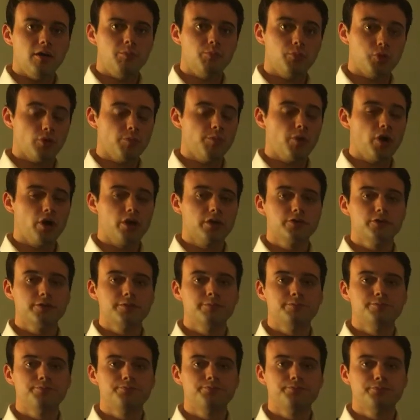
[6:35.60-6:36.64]
per box.
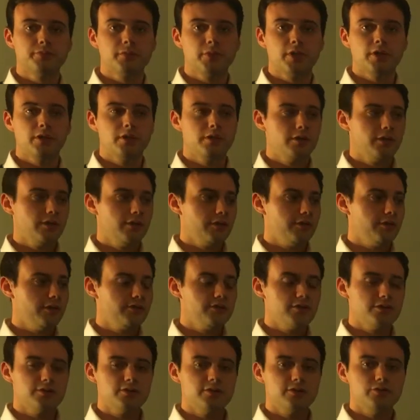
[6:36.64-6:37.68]
This
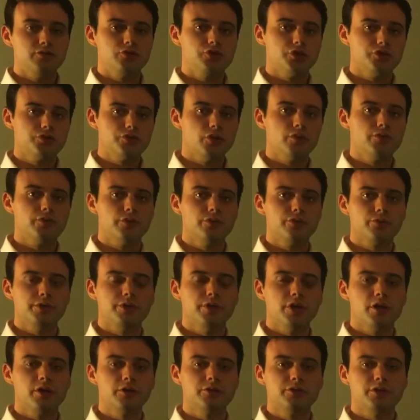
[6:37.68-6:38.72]
is just over
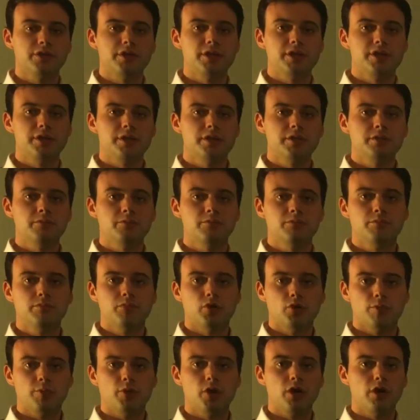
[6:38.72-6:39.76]
$3 Canadian
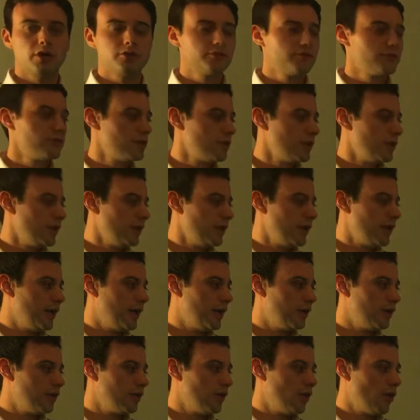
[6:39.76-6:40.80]
per box.
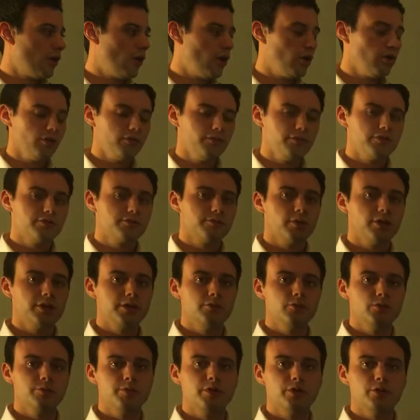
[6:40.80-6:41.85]
And all of this money
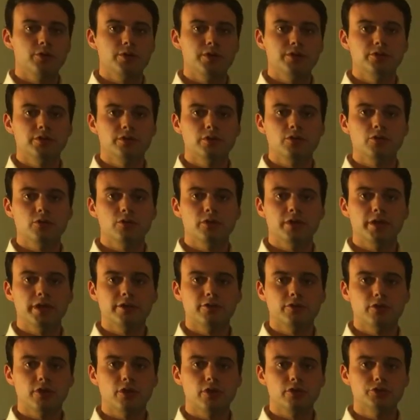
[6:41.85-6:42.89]
would be going to local
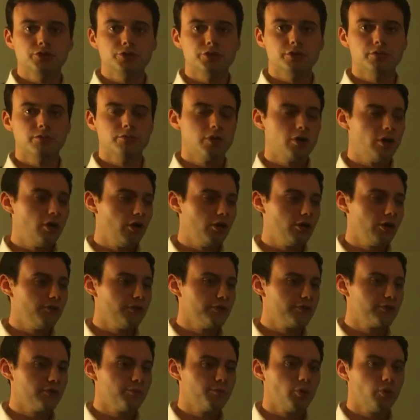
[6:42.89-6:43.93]
agriculture, all of
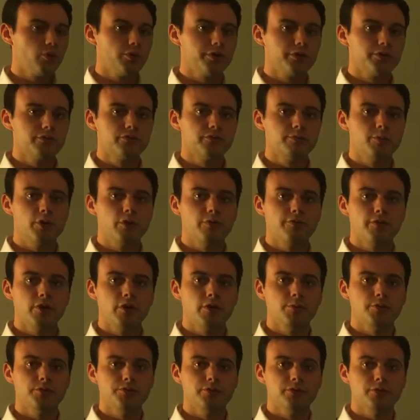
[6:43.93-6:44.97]
it supporting small
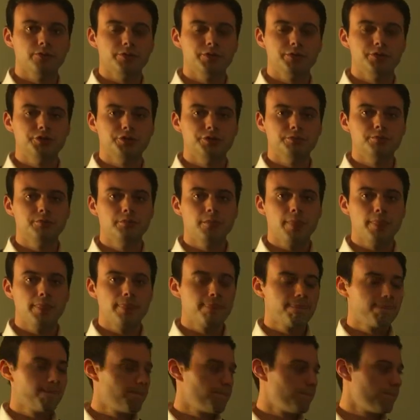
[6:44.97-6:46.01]
farmers in the region,
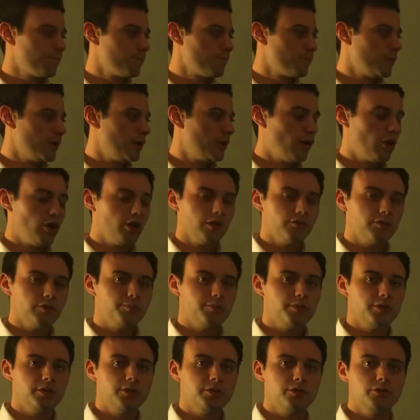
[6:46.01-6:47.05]
and all of it
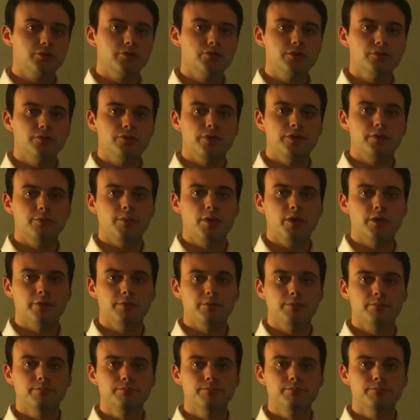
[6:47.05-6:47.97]
being used to feed a mother.